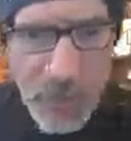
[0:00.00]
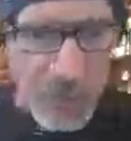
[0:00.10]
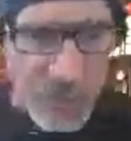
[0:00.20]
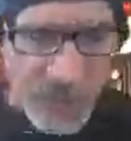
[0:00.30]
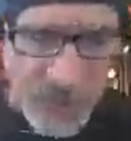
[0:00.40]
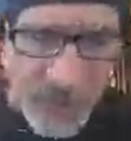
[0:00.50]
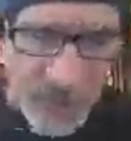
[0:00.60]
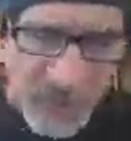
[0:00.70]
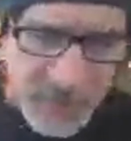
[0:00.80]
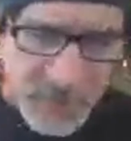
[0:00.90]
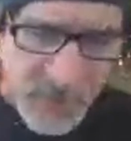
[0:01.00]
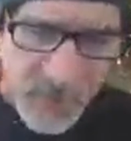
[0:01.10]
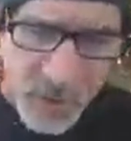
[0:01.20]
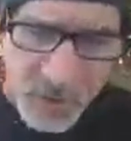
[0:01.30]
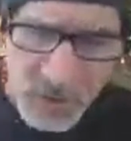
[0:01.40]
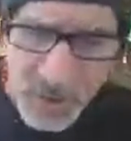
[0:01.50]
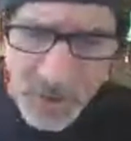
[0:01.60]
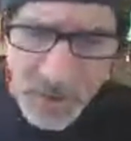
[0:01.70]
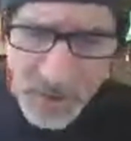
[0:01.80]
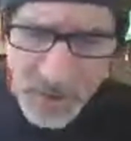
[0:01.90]
I just want to see if it lets me post
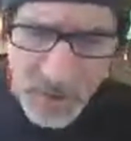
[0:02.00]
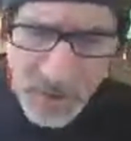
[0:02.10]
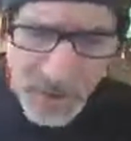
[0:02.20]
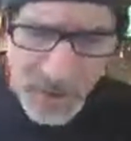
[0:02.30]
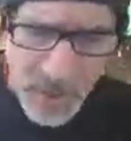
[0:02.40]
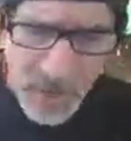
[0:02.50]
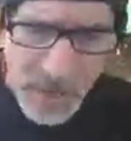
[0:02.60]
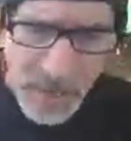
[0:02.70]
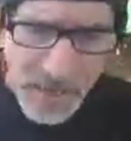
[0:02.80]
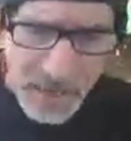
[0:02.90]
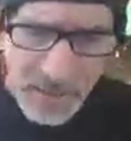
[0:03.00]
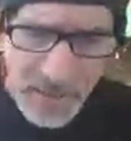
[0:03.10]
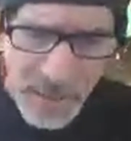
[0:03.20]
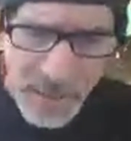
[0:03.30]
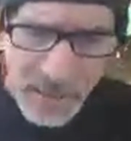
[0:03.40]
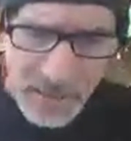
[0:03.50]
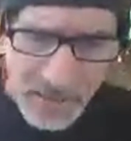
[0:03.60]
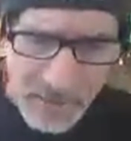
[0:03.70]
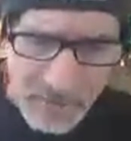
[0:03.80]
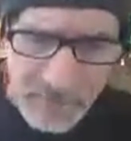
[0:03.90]
it. High gain.